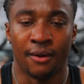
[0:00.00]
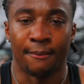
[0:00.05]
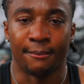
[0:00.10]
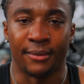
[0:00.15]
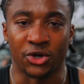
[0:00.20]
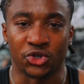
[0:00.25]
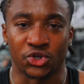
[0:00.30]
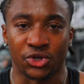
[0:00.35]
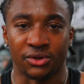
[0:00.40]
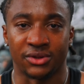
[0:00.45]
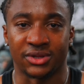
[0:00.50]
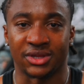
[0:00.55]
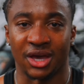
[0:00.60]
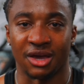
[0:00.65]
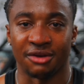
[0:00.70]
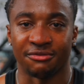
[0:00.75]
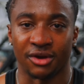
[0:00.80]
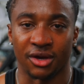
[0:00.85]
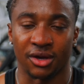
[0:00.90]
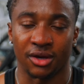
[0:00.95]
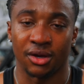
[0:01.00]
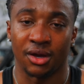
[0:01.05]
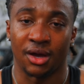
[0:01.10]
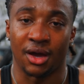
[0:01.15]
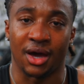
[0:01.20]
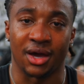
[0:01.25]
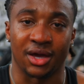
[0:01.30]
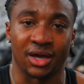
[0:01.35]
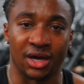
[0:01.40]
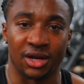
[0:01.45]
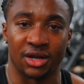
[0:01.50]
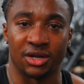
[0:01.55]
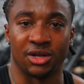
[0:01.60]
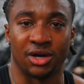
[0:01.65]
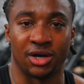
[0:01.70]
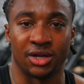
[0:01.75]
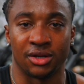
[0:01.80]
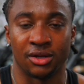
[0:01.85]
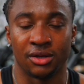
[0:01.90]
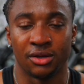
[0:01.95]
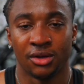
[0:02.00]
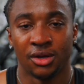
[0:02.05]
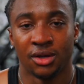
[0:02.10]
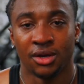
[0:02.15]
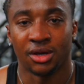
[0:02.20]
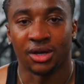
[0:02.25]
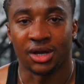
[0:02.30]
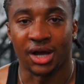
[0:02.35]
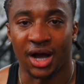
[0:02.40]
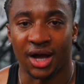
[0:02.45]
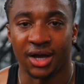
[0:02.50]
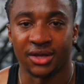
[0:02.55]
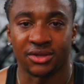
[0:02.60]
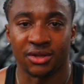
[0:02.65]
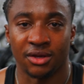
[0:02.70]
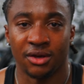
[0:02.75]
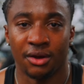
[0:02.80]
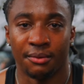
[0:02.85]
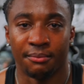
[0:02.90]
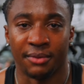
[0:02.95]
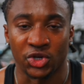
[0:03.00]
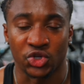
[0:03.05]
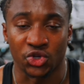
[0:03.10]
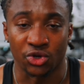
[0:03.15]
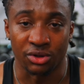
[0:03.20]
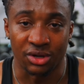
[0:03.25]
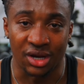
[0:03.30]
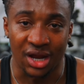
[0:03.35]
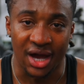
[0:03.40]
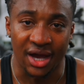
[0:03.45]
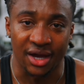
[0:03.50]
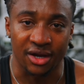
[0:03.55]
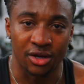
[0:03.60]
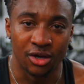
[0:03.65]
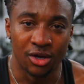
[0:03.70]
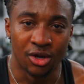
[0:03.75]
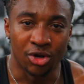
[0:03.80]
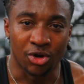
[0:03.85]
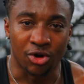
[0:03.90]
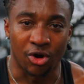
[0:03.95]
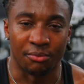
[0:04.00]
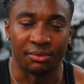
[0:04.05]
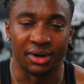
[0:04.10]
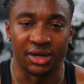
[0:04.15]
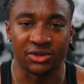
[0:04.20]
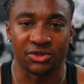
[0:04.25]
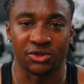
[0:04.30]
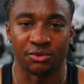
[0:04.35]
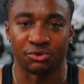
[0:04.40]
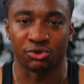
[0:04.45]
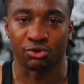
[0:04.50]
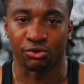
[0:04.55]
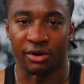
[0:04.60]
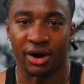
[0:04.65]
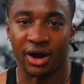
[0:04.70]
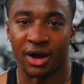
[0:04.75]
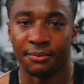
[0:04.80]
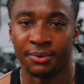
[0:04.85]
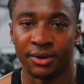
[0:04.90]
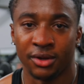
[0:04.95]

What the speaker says: Make sure you save it and get it done. Guys, make sure you like, comment, subscribe,